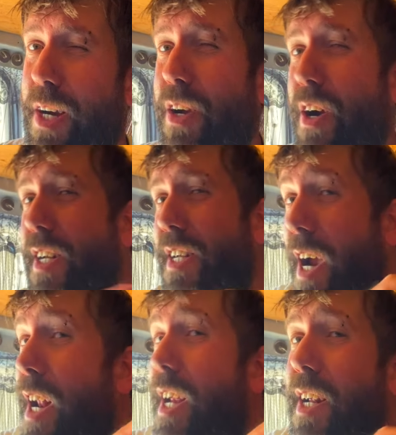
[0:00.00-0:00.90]
kind of
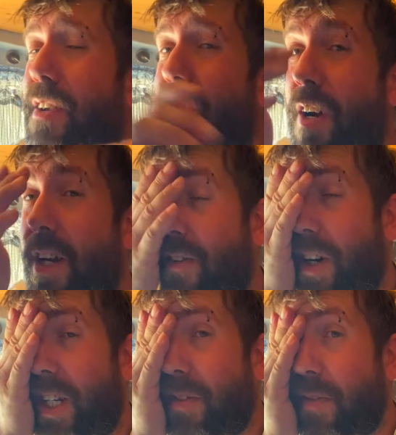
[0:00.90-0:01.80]
heading in the right
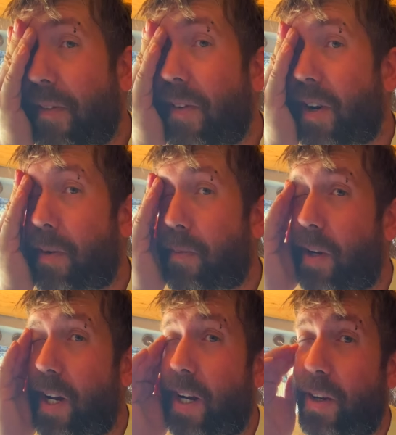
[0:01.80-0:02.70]
direction when we went up on
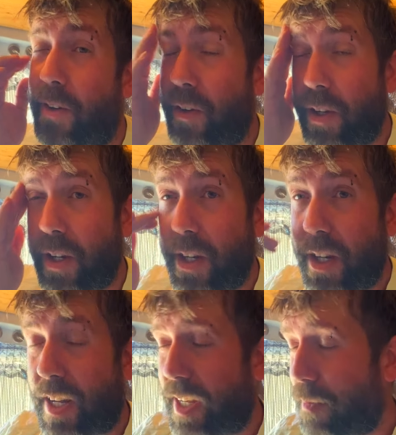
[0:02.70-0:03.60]
that hill.
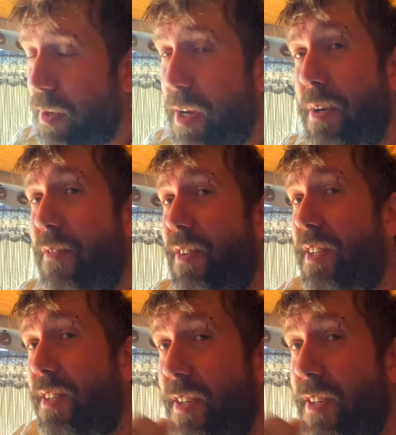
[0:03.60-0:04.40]
I think maybe even